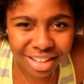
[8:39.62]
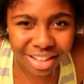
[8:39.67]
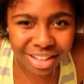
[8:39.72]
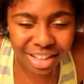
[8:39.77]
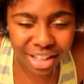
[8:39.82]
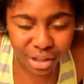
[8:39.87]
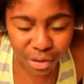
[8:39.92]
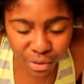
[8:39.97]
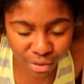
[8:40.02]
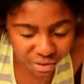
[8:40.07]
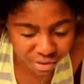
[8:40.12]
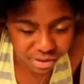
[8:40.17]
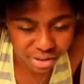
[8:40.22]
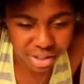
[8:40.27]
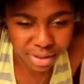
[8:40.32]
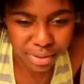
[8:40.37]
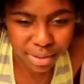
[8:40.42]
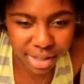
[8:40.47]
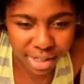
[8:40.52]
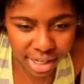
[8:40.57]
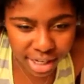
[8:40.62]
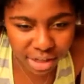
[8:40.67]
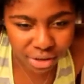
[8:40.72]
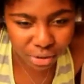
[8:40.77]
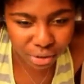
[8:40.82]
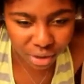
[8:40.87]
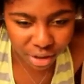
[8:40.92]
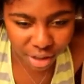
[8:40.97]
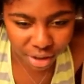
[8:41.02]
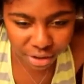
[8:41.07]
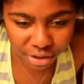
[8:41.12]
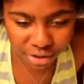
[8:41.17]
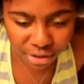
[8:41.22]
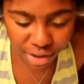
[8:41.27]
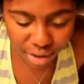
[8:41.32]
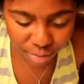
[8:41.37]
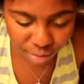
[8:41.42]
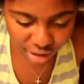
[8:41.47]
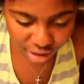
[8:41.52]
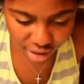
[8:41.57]
Like you can see where the natural hair is
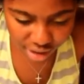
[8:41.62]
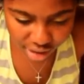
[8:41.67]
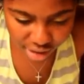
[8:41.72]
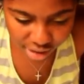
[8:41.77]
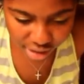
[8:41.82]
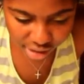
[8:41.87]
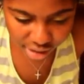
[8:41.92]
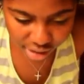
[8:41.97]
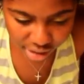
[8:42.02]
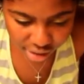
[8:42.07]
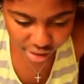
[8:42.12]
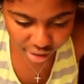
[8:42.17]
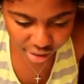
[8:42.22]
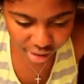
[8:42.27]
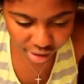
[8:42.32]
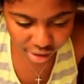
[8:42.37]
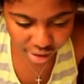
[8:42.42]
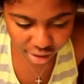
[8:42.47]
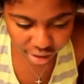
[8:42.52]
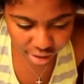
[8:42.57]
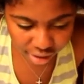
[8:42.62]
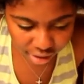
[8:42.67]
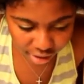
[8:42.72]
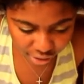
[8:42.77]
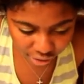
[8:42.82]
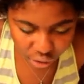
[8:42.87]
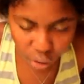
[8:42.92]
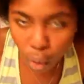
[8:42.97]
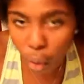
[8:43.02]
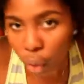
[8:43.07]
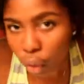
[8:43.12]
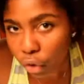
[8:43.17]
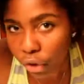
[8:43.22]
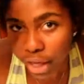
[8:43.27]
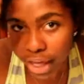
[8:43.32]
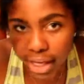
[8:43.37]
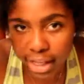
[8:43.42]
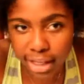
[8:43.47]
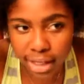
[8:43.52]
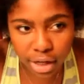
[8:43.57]
coming in. Like the whole
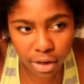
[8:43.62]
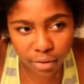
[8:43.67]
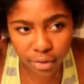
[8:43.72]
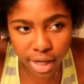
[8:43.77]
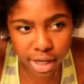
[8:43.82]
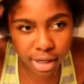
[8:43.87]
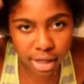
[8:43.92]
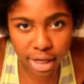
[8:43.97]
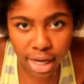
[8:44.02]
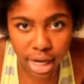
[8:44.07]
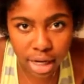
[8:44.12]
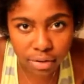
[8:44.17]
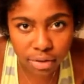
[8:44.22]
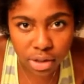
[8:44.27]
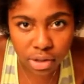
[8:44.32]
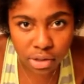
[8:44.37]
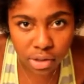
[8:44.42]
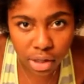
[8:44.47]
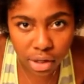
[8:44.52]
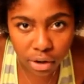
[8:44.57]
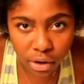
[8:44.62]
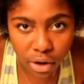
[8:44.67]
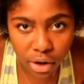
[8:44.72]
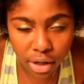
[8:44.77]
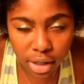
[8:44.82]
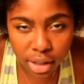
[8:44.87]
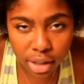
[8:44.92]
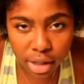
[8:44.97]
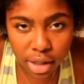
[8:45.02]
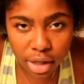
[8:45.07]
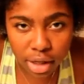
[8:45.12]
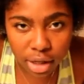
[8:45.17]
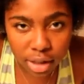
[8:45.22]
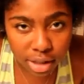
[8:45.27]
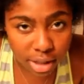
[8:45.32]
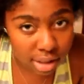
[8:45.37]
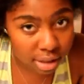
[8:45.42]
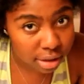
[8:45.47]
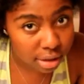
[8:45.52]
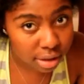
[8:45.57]
head, like if I didn't have this hair on,
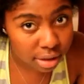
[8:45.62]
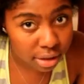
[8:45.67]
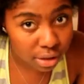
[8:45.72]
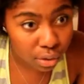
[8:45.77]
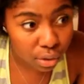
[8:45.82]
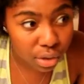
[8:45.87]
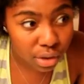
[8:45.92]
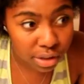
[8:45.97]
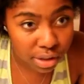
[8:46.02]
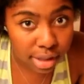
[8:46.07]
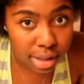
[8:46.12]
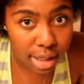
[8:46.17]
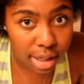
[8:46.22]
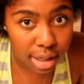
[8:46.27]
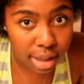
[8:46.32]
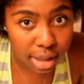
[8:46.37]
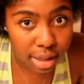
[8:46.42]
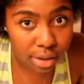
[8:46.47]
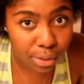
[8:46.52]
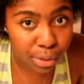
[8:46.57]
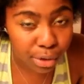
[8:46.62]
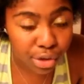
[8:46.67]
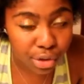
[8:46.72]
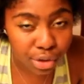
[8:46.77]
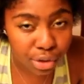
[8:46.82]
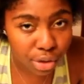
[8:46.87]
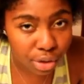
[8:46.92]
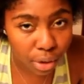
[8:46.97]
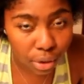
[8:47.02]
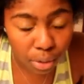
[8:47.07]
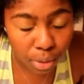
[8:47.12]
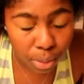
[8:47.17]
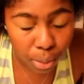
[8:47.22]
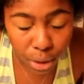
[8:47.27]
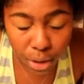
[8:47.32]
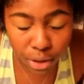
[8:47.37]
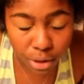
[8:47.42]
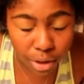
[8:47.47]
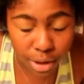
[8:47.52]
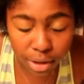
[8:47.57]
you could see it, which is so
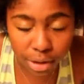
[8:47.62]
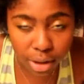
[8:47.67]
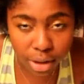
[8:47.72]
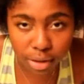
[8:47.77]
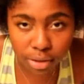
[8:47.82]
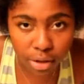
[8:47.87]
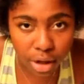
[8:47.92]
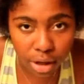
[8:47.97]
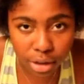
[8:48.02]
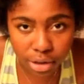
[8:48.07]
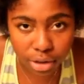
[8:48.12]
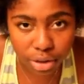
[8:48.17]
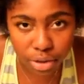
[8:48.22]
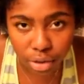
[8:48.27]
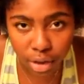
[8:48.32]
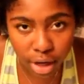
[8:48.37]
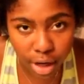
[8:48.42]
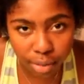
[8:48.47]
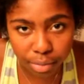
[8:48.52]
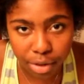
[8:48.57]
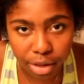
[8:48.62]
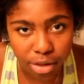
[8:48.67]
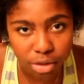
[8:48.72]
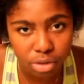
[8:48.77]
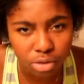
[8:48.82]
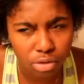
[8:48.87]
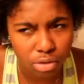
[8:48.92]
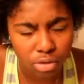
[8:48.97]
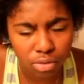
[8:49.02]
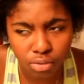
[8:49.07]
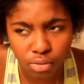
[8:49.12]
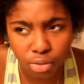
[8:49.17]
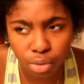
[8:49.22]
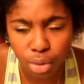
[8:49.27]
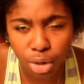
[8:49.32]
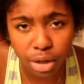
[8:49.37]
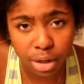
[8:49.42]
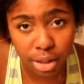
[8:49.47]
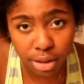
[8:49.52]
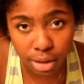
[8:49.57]
weird. It's hard to describe, but it's
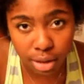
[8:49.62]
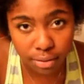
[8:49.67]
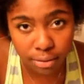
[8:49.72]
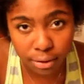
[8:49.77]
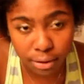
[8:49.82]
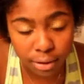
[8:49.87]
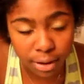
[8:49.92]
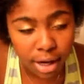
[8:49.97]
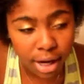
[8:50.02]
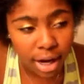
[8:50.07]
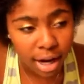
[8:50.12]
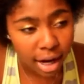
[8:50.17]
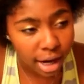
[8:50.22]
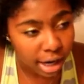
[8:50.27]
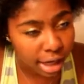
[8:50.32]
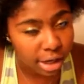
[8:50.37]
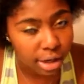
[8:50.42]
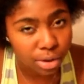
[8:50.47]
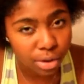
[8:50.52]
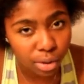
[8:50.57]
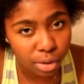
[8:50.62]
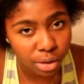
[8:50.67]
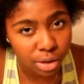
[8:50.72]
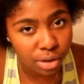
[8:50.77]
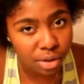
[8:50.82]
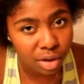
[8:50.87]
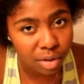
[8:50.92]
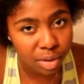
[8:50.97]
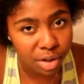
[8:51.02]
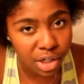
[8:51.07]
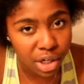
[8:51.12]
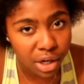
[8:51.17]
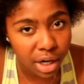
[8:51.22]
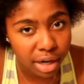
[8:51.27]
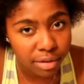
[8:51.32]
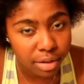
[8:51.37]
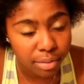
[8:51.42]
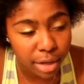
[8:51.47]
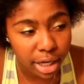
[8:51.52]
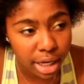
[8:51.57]
weird as ever. And I can totally see how much hair I
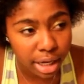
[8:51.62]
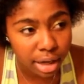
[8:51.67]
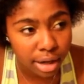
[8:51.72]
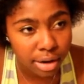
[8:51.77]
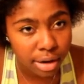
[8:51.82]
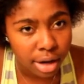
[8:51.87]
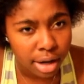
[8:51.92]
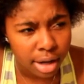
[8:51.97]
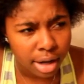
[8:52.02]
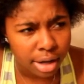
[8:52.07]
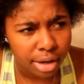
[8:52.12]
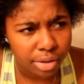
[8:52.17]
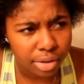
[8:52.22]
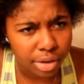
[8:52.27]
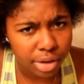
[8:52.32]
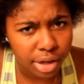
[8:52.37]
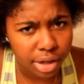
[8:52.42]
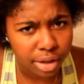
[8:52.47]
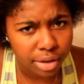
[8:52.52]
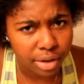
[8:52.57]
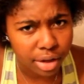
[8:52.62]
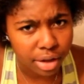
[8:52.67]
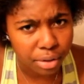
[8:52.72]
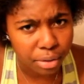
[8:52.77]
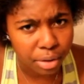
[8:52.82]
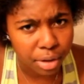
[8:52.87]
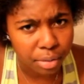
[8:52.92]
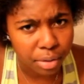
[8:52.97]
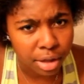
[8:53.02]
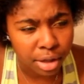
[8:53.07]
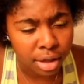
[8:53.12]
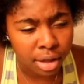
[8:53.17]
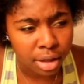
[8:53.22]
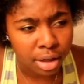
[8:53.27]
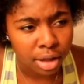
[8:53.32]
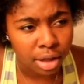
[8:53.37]
have on my head, so I think that's kind of creepy.